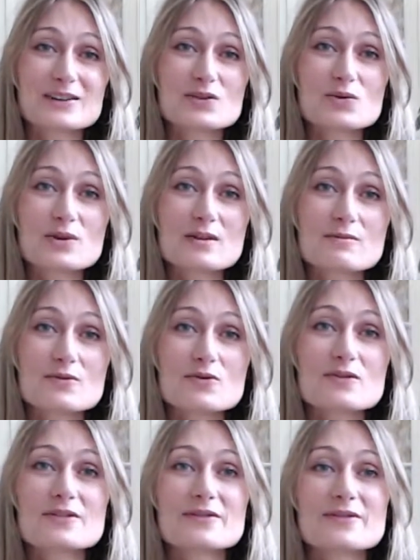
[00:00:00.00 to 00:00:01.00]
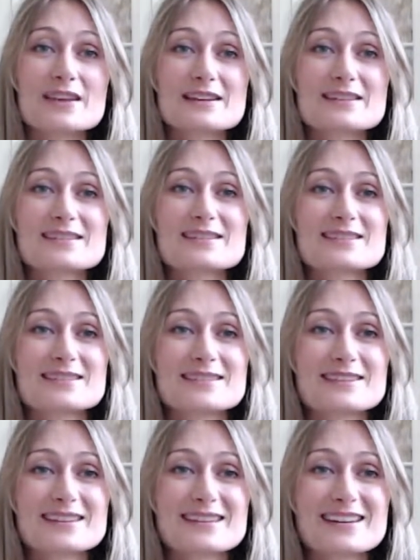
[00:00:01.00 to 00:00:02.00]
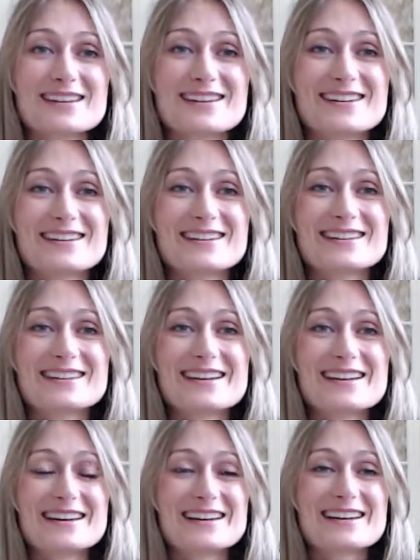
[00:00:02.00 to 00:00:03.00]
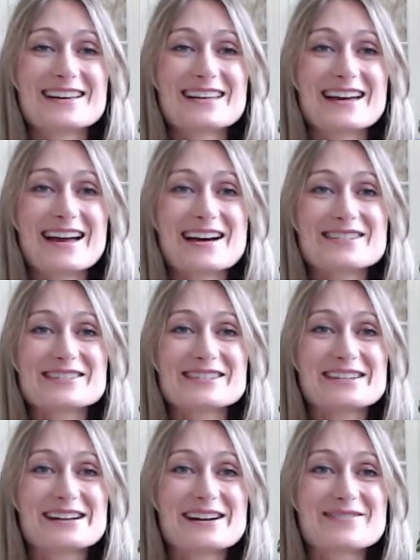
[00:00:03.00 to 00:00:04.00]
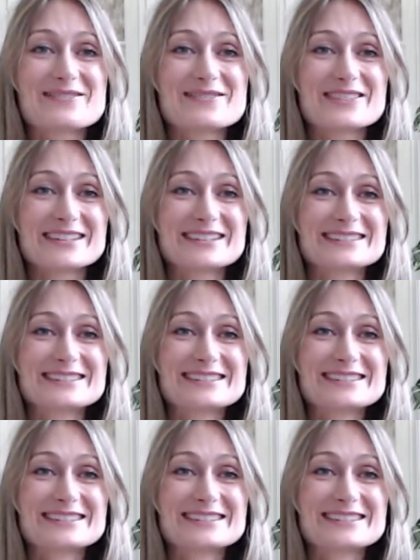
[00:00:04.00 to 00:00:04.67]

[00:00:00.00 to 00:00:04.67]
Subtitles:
doing more of this. Another hour and a half of it.